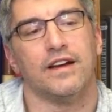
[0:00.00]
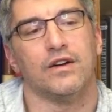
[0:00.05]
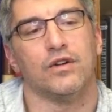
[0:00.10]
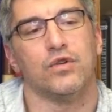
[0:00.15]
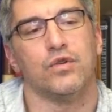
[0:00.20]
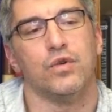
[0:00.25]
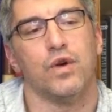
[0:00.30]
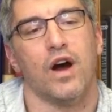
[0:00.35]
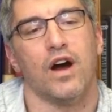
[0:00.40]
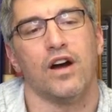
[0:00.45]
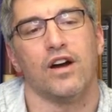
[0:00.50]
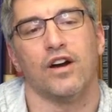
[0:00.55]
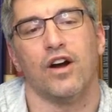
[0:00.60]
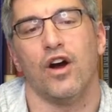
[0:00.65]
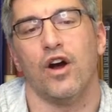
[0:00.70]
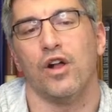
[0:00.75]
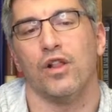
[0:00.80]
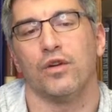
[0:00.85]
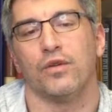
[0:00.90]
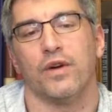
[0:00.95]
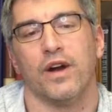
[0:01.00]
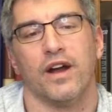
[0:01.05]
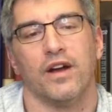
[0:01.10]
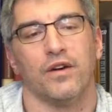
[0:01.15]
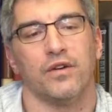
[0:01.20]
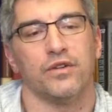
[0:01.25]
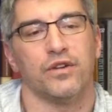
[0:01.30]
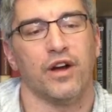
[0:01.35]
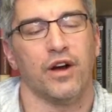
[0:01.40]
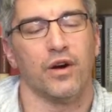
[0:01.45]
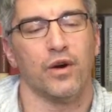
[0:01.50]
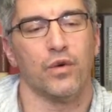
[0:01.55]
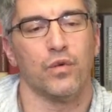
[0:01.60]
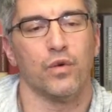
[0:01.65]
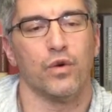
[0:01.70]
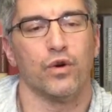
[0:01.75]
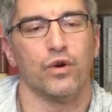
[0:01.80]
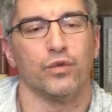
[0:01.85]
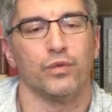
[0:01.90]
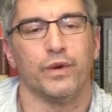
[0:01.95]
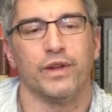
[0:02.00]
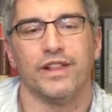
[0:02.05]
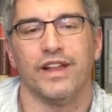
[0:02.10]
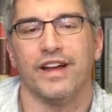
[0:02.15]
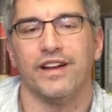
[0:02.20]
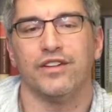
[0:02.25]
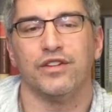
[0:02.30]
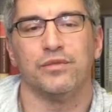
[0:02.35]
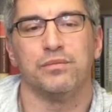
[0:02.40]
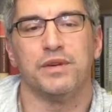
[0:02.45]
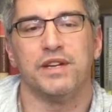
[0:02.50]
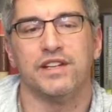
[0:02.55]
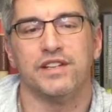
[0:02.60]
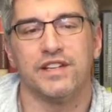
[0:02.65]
who are all around our world, we like to be